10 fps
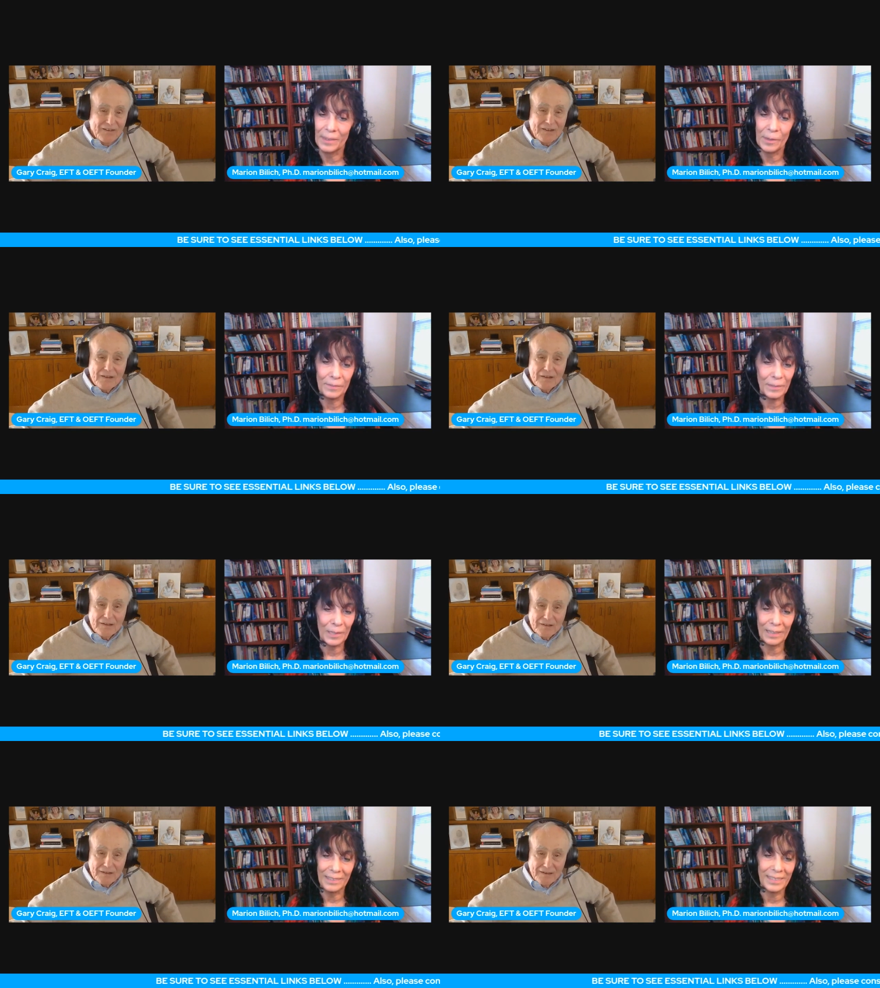Speaker 1: however
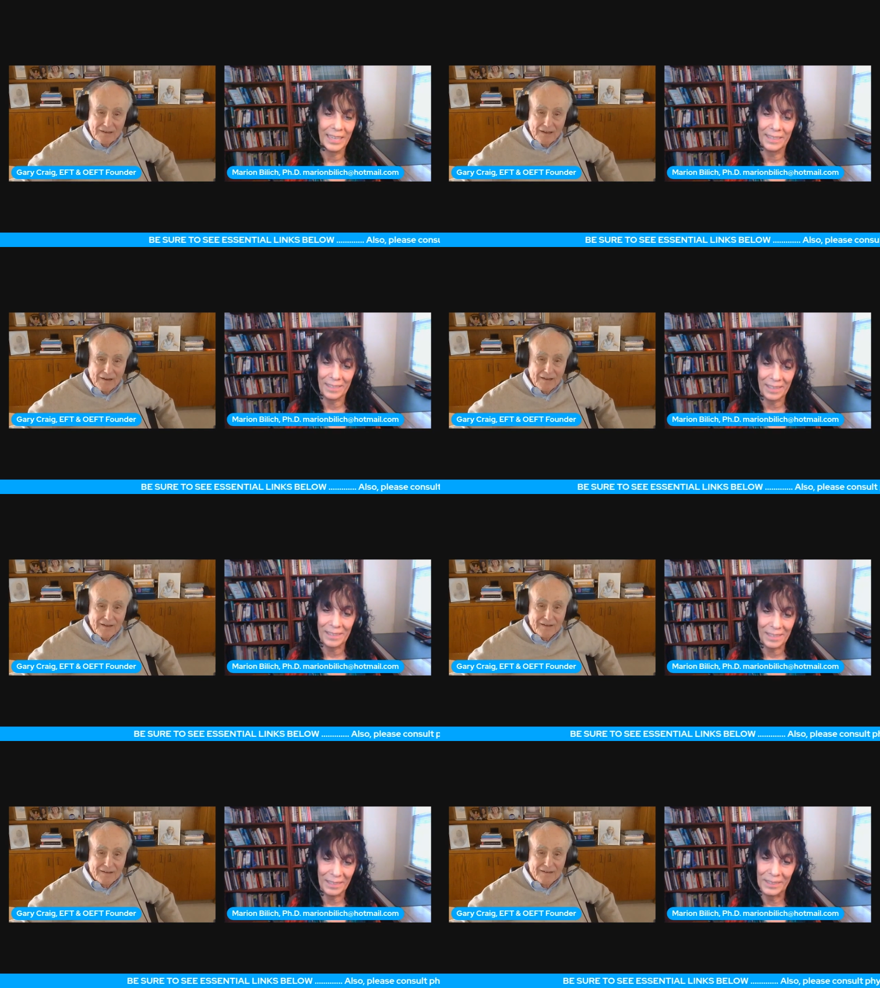long it takes
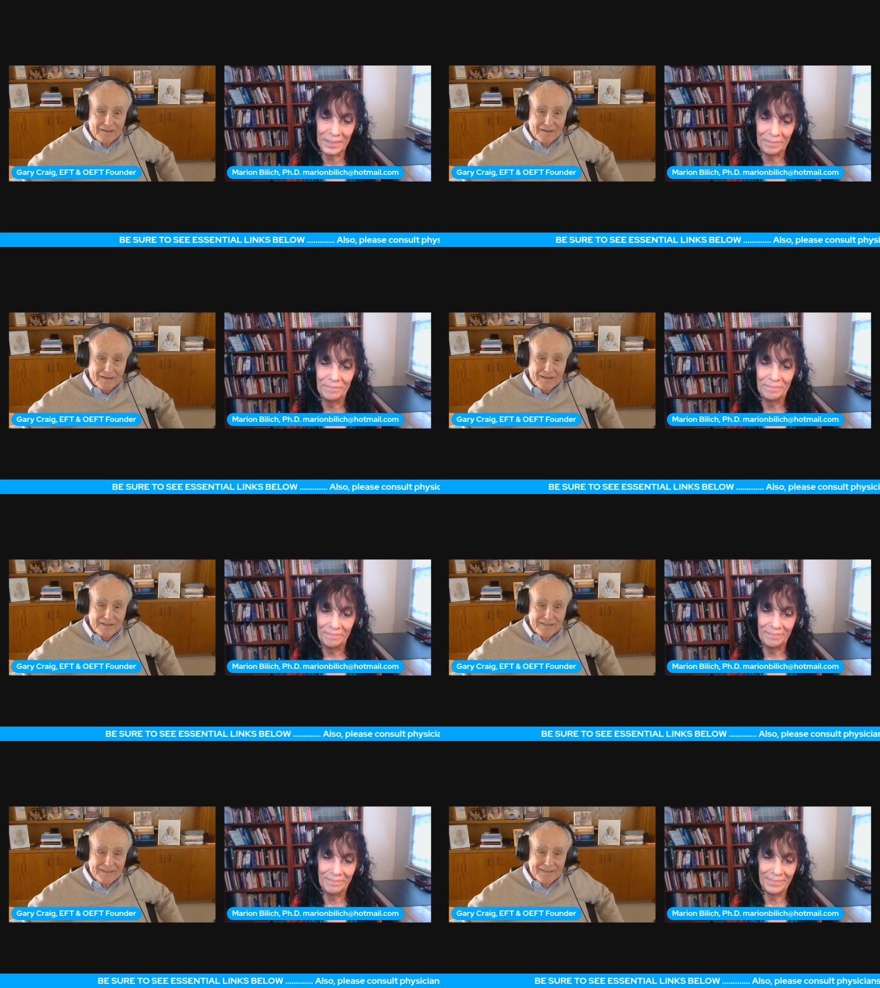us.
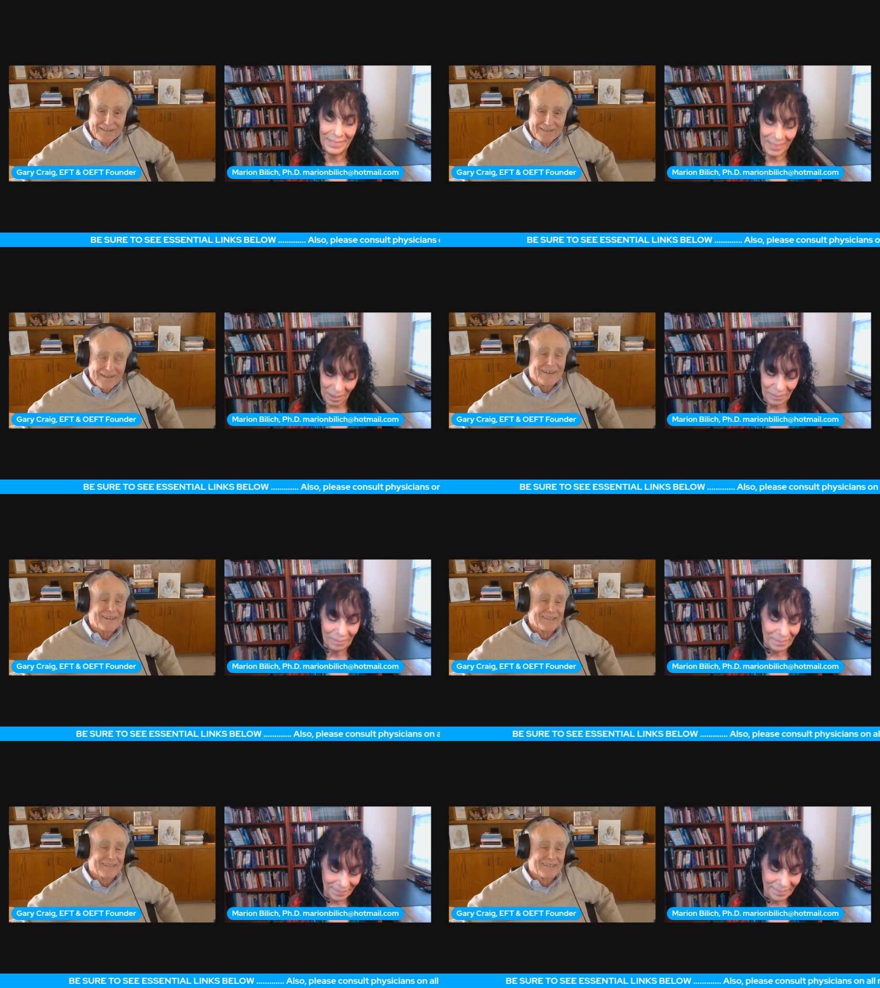Yeah,
Speaker 2: so. Yeah.
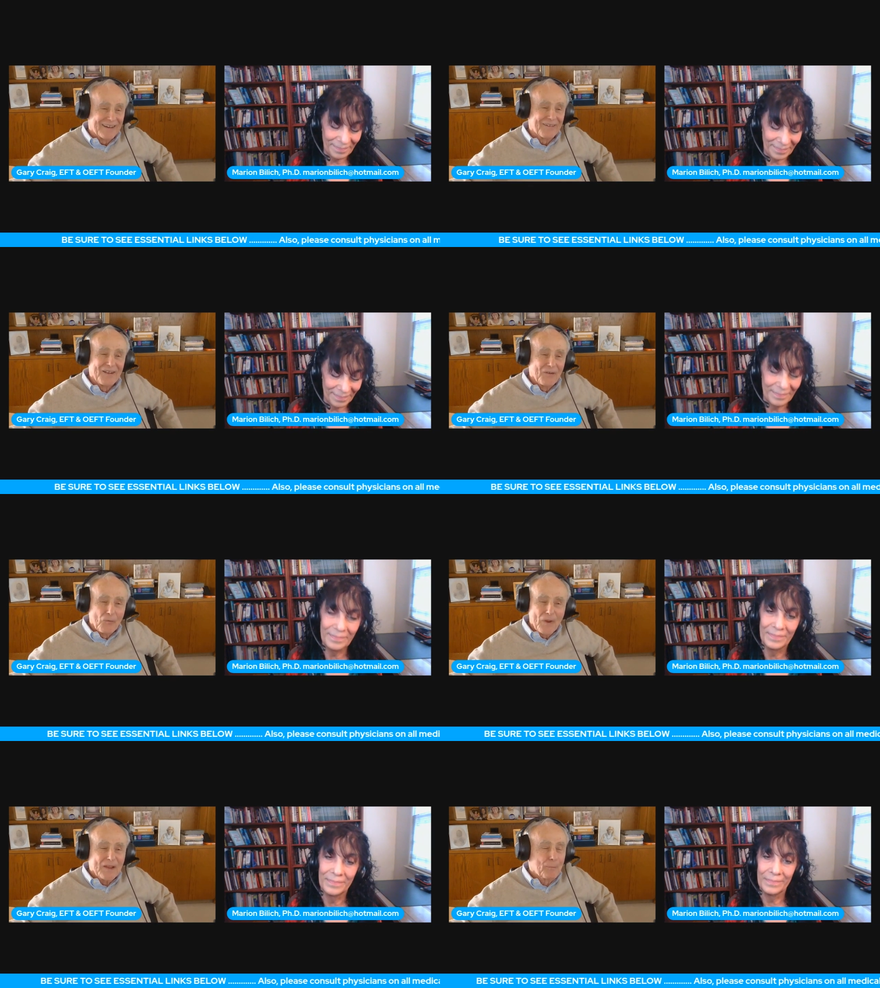We can
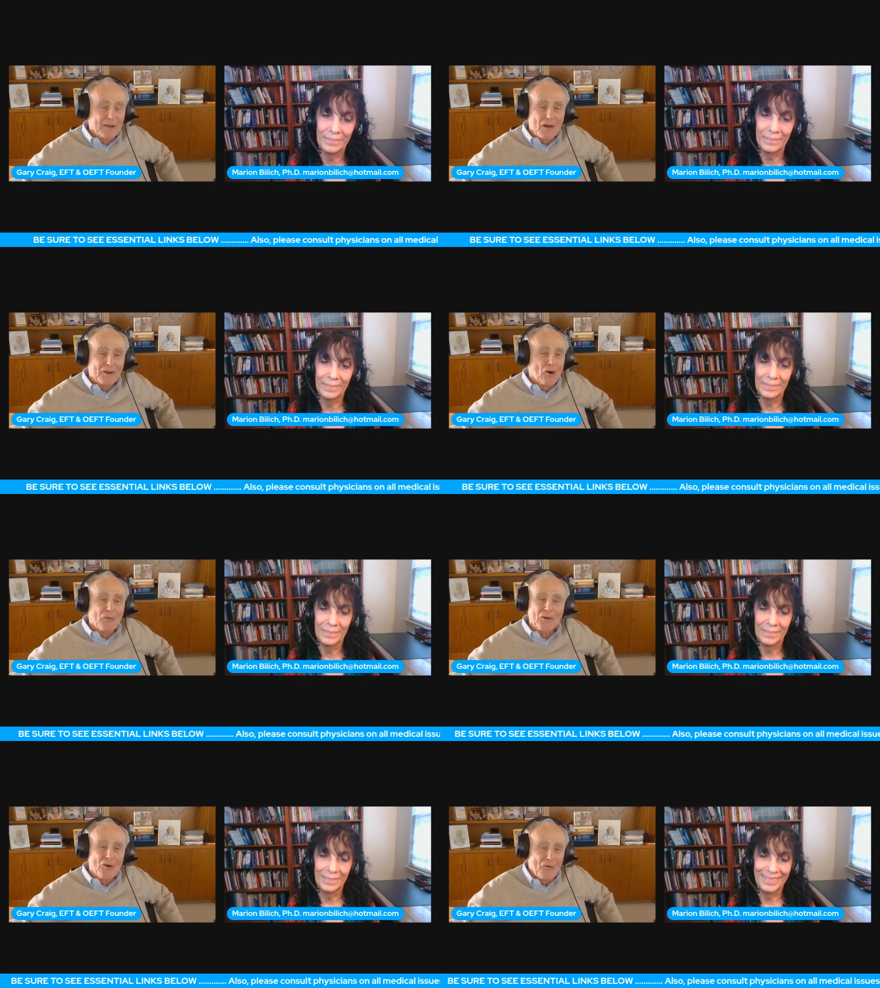blow it over and
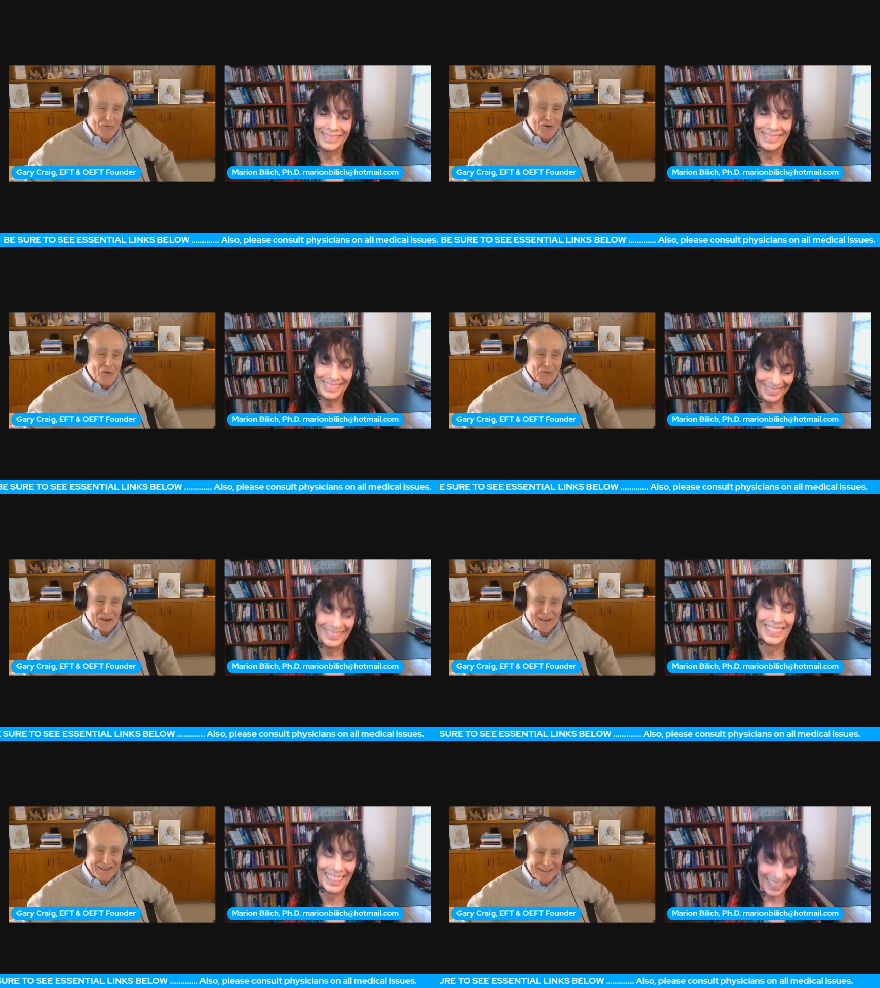over and over
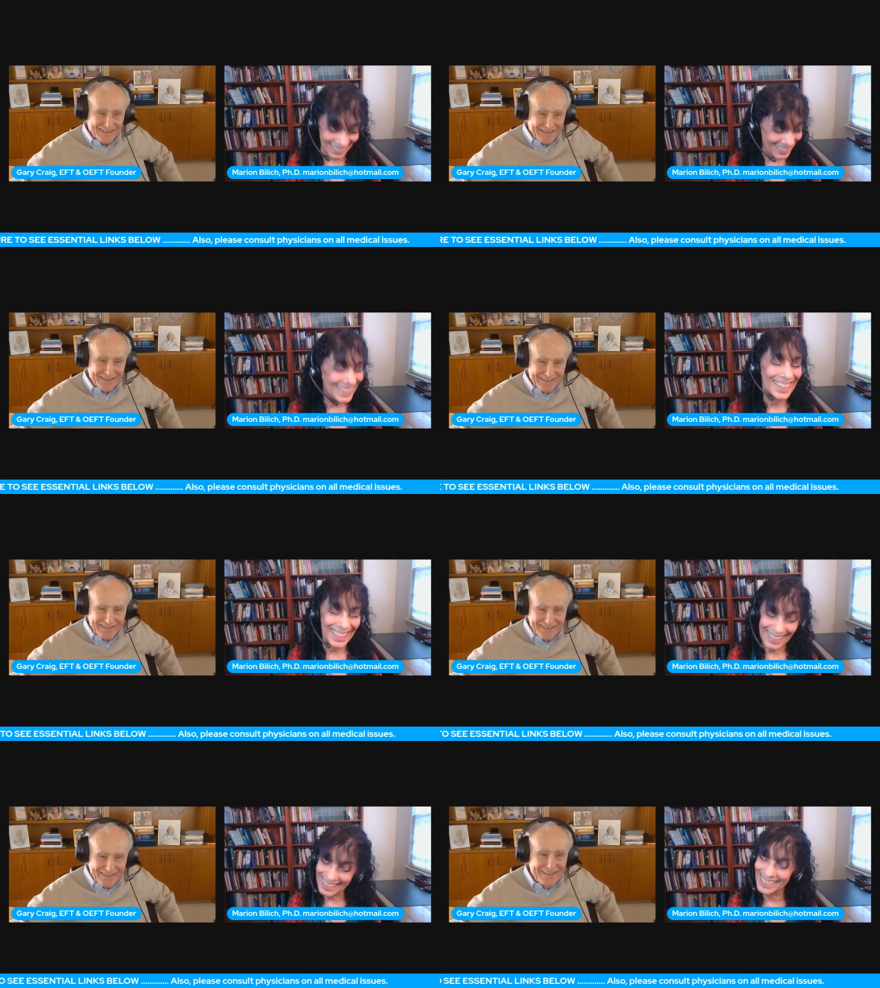again.
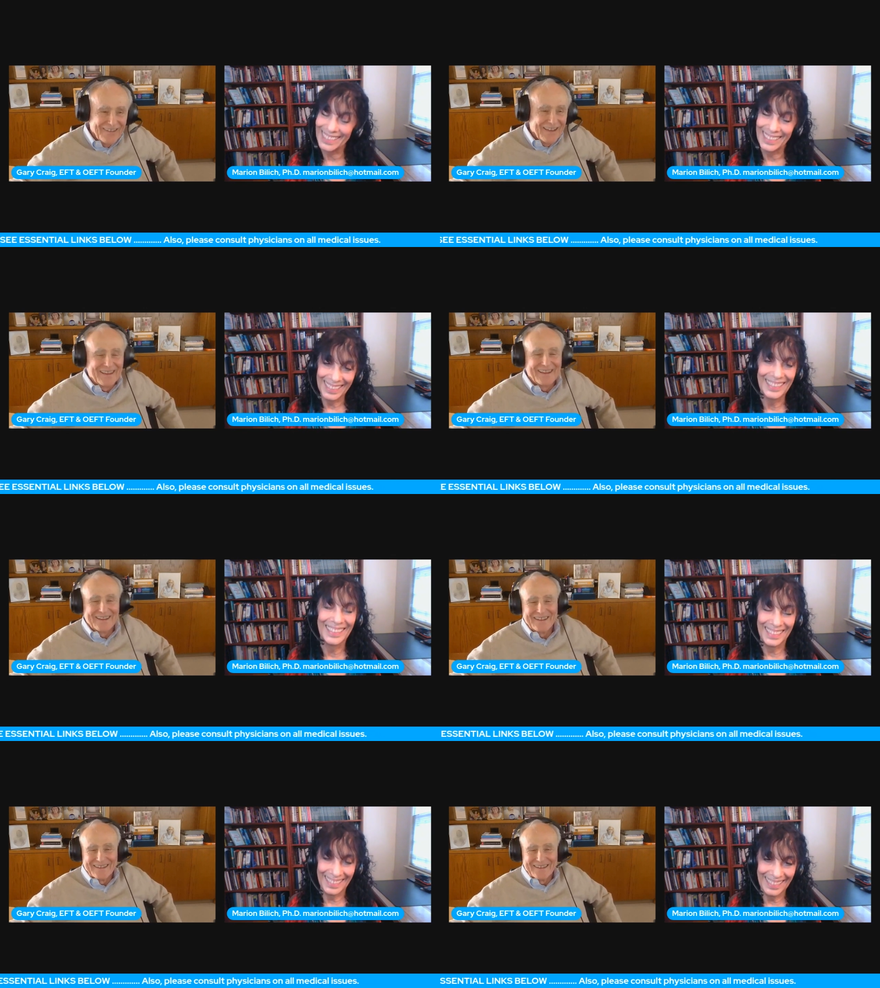Yeah.
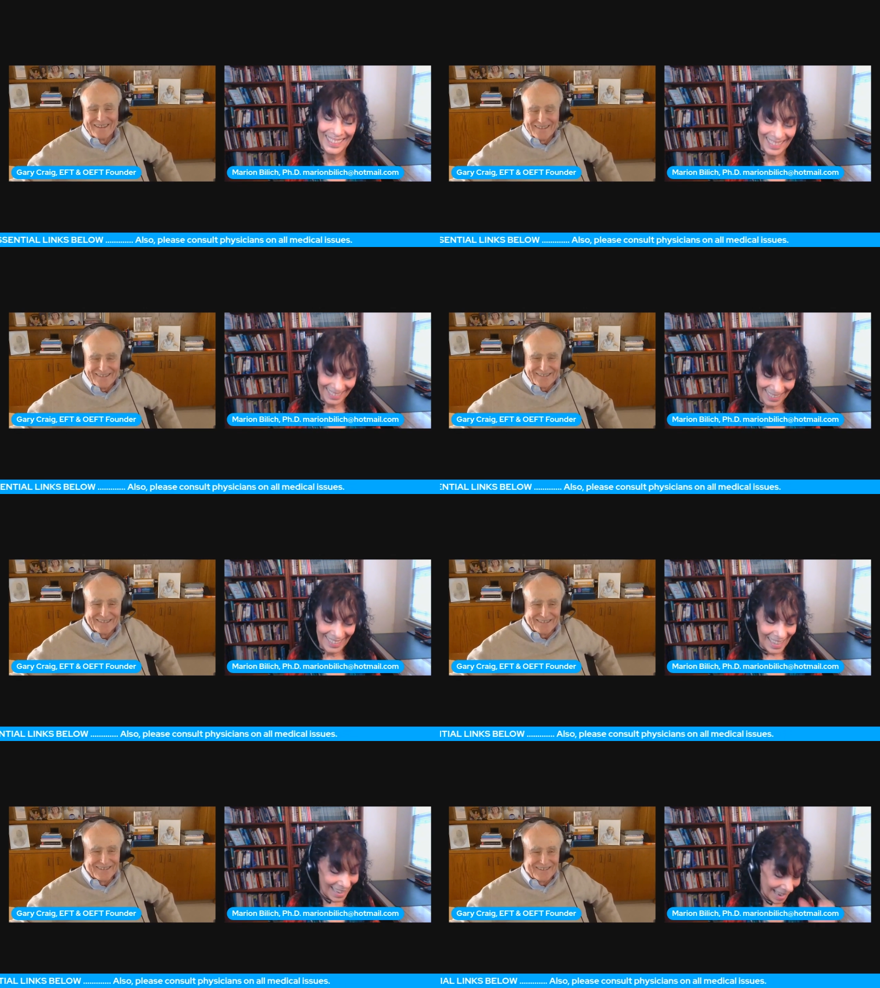
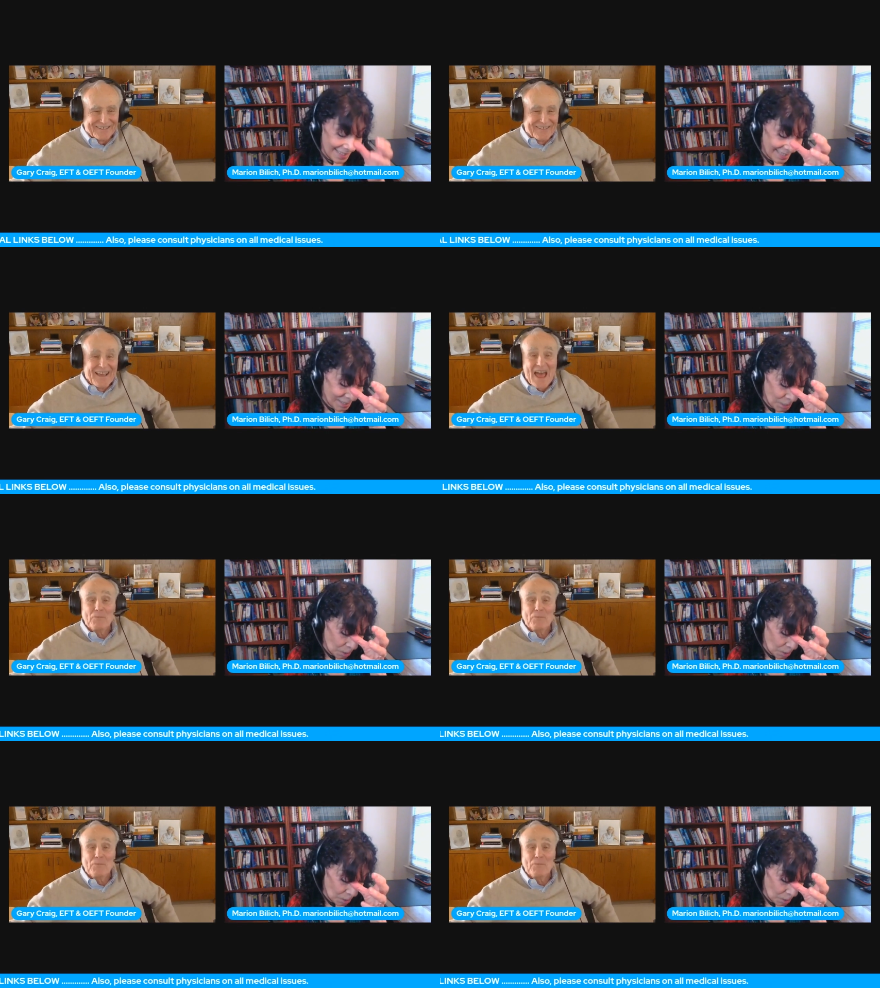And there's